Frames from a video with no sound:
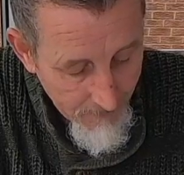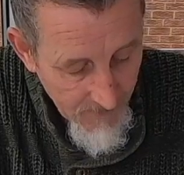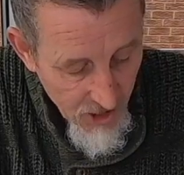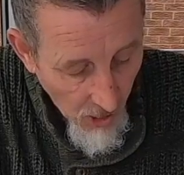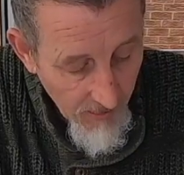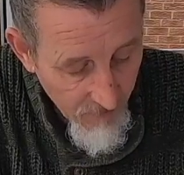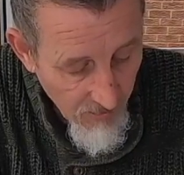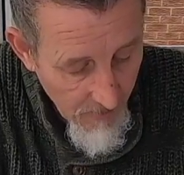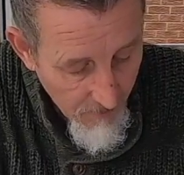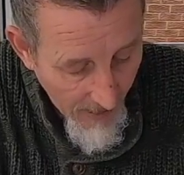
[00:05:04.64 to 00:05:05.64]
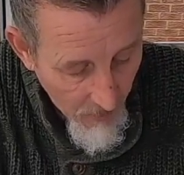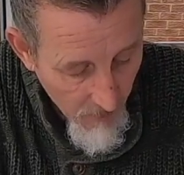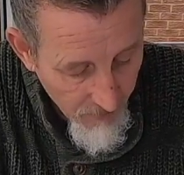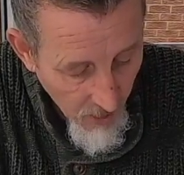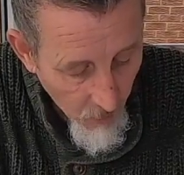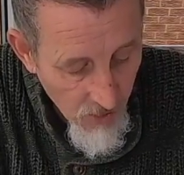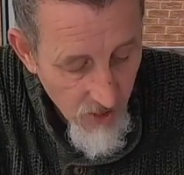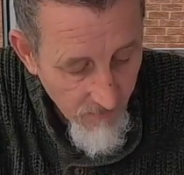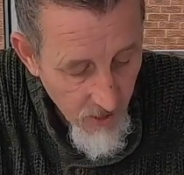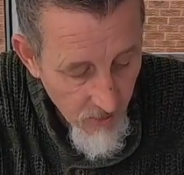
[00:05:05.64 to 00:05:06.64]
this olive green Power Pro,
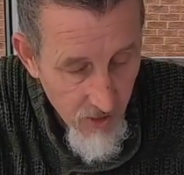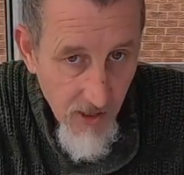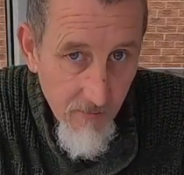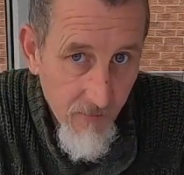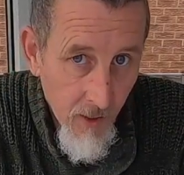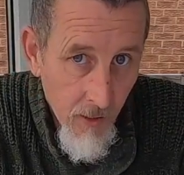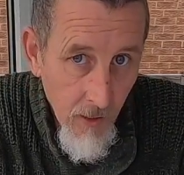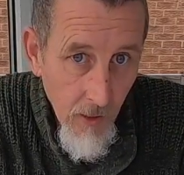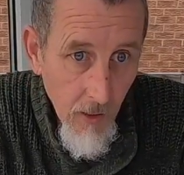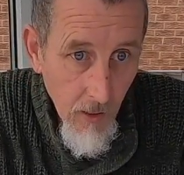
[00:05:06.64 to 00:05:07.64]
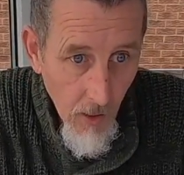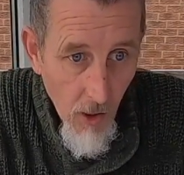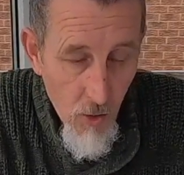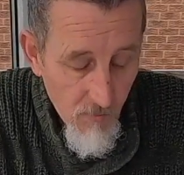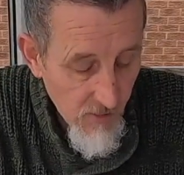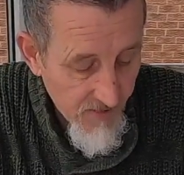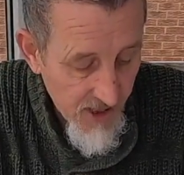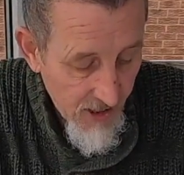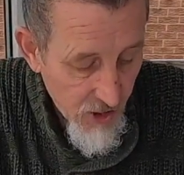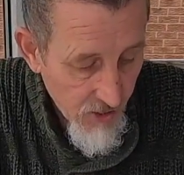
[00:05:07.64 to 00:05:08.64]
once you've used it for a number of
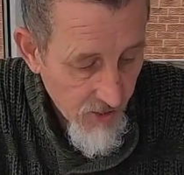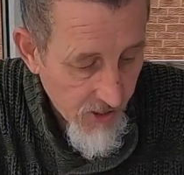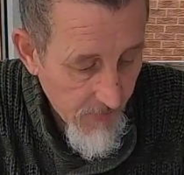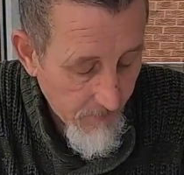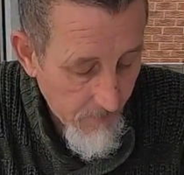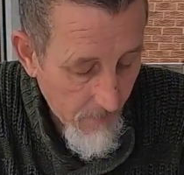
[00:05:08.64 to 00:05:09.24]
sessions,